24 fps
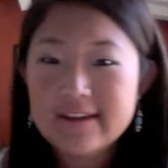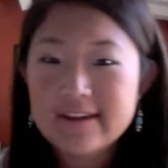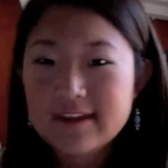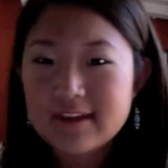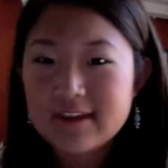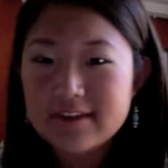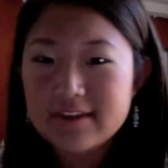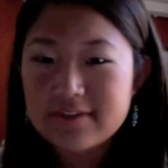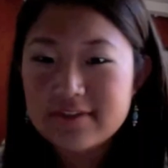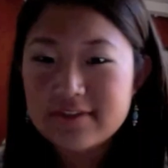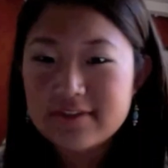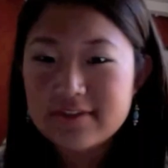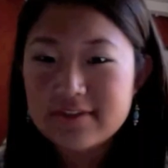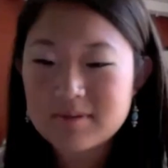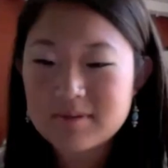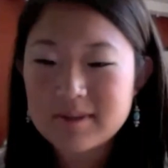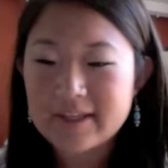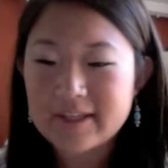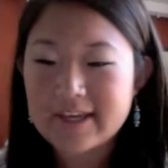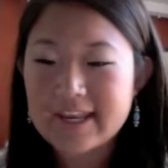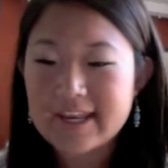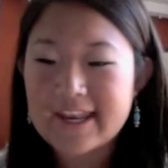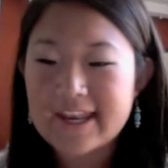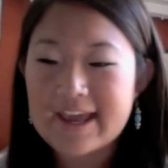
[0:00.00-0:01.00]
if you see me
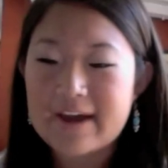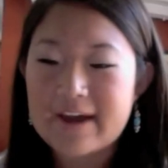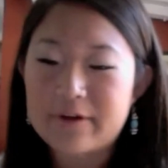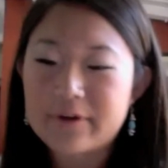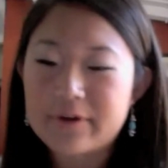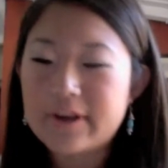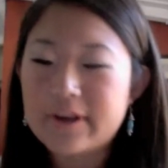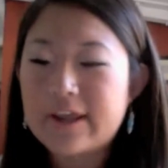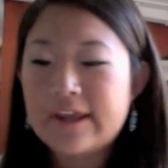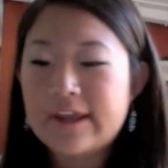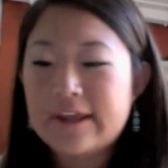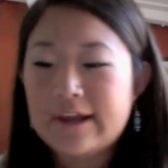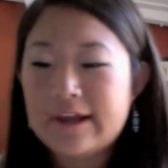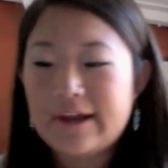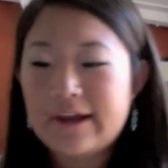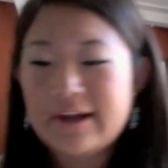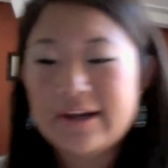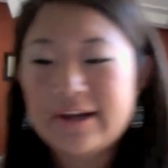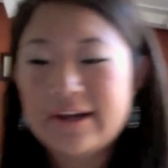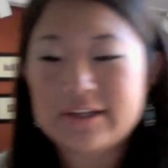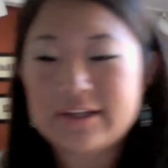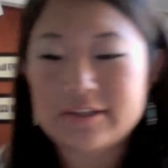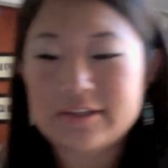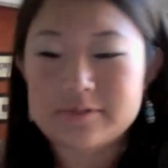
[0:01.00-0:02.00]
looking down.
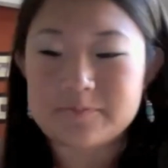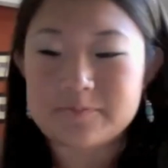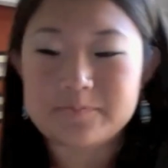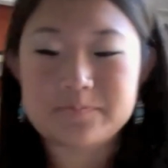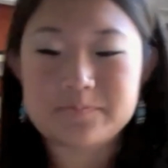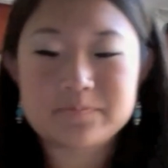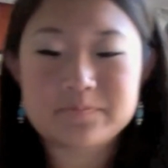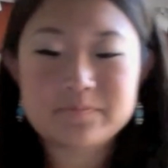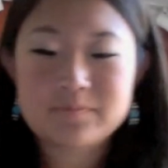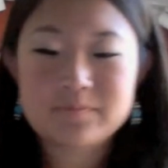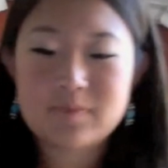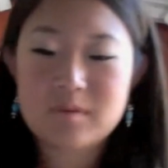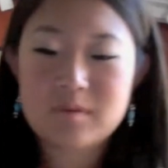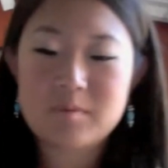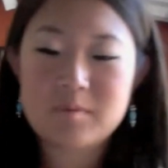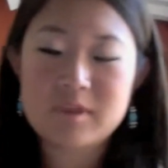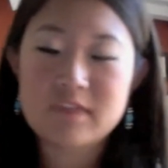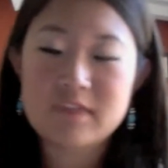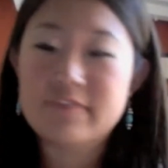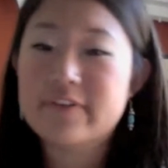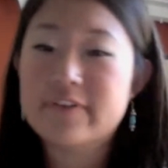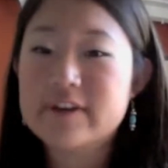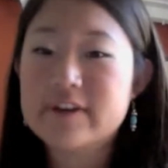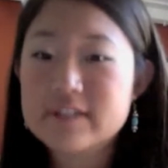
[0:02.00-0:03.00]
But
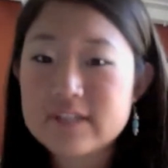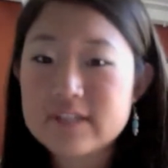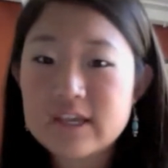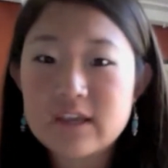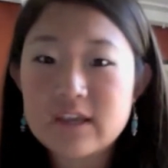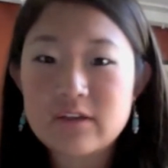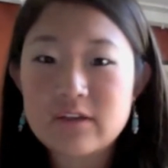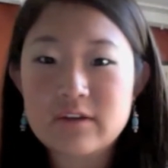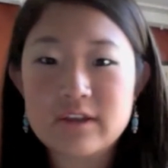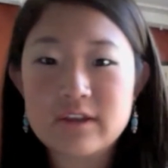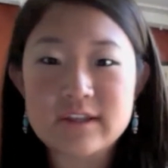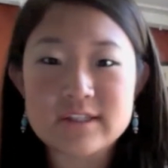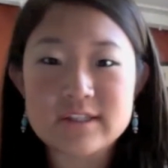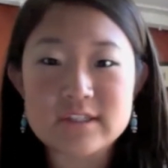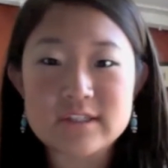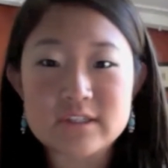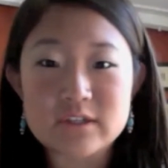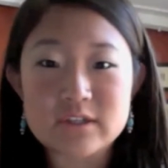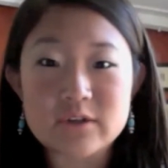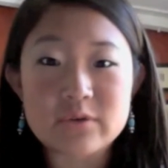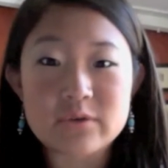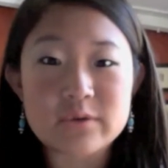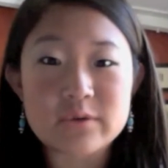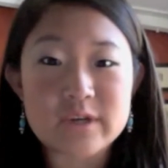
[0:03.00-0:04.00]
the first thing you need to
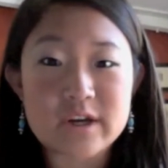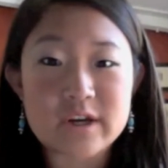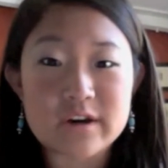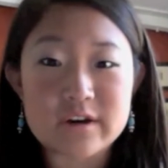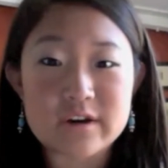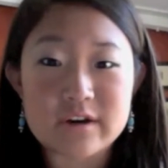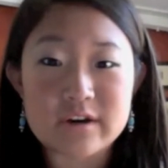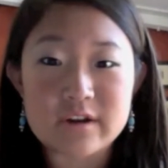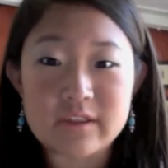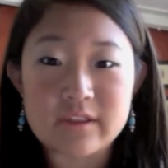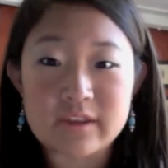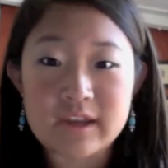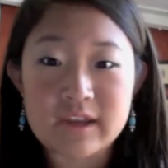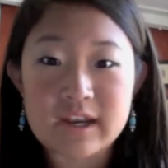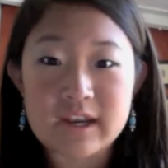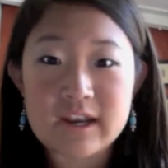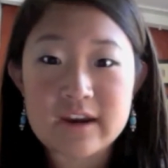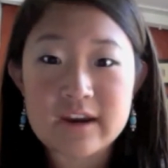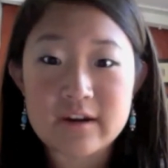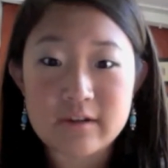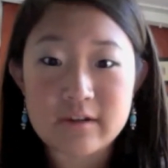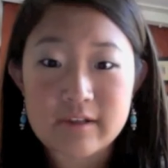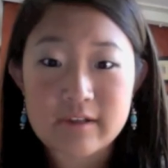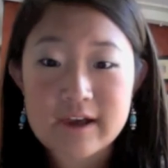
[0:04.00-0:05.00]
do when you're looking
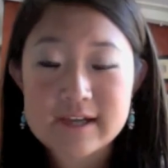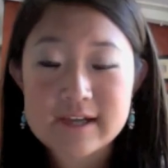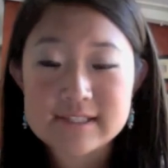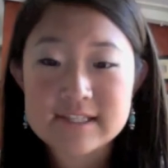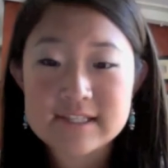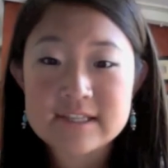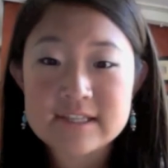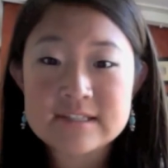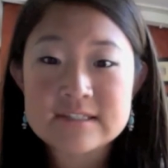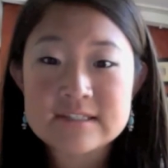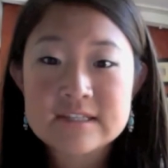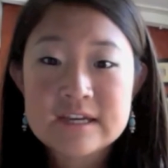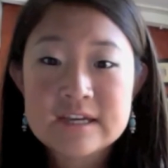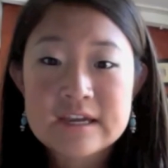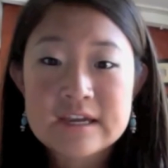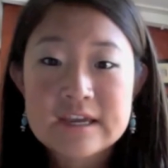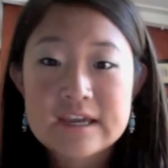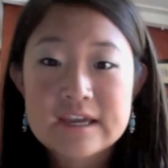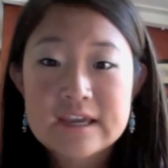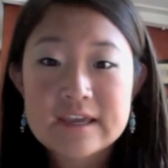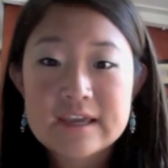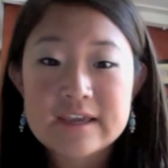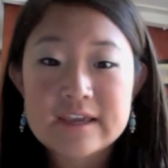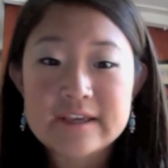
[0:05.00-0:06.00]
at your classes
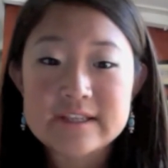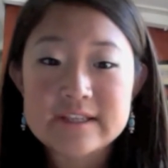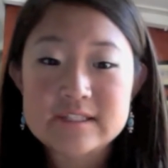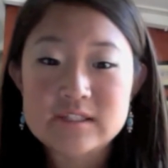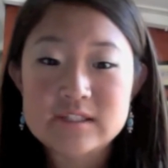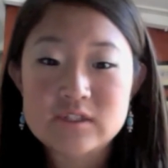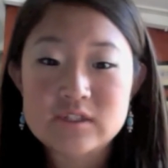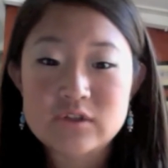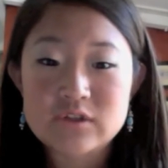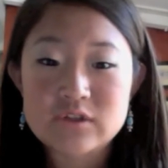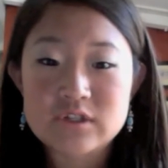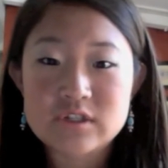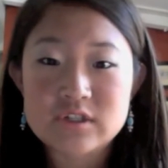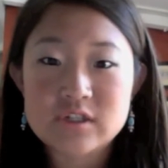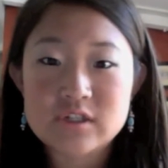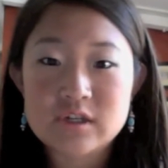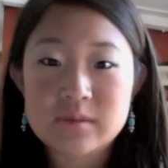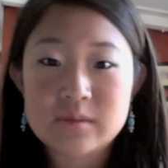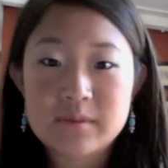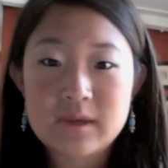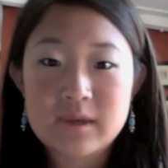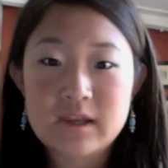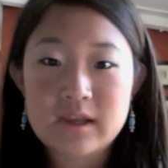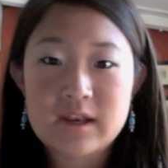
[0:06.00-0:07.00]
is to
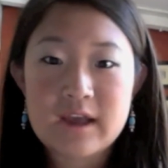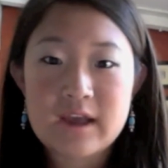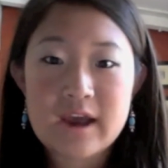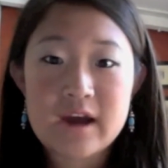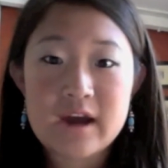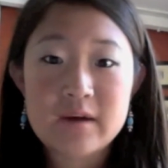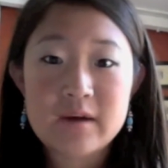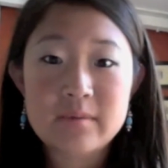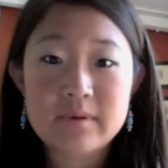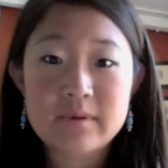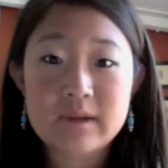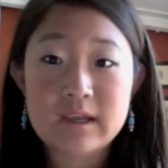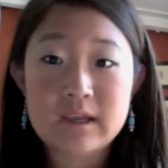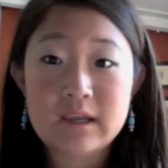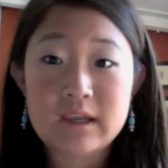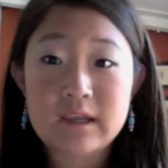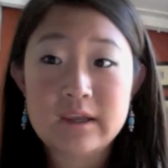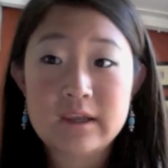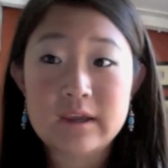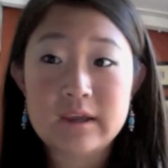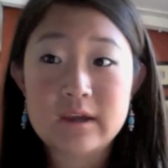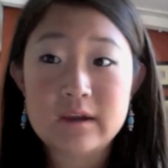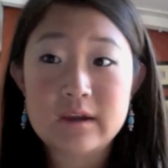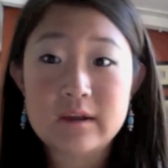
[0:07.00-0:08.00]
determine how
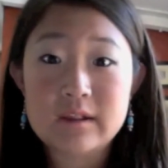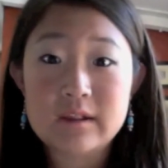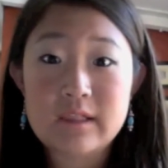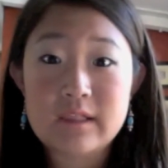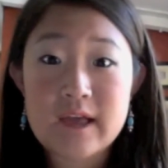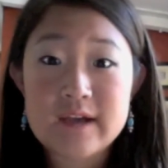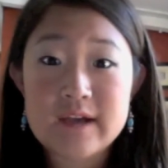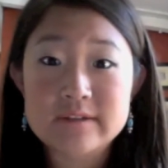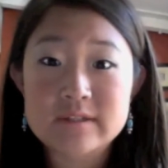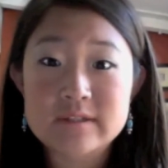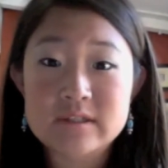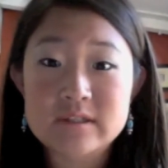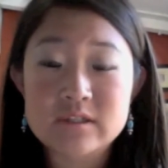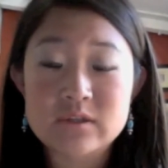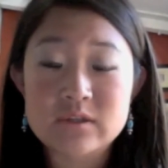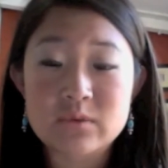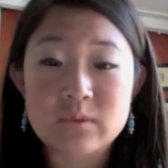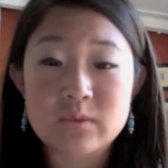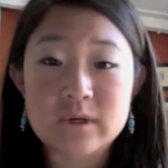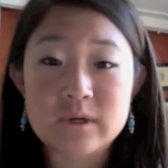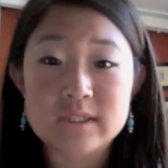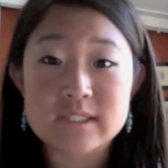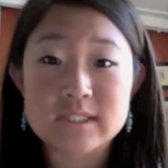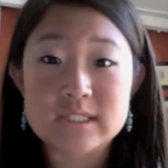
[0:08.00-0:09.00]
many classes
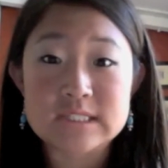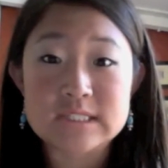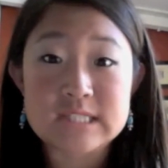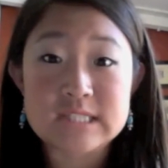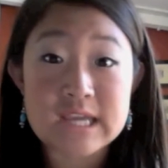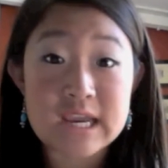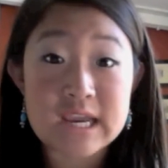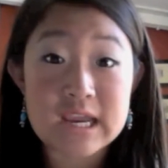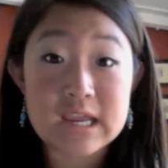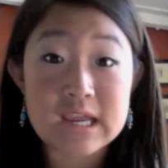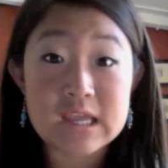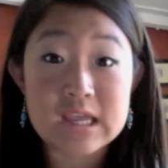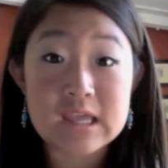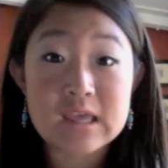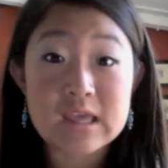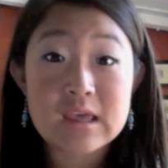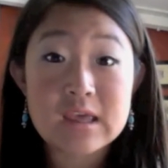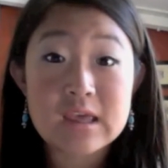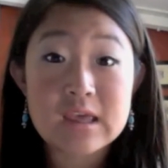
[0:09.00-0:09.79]
you want to take.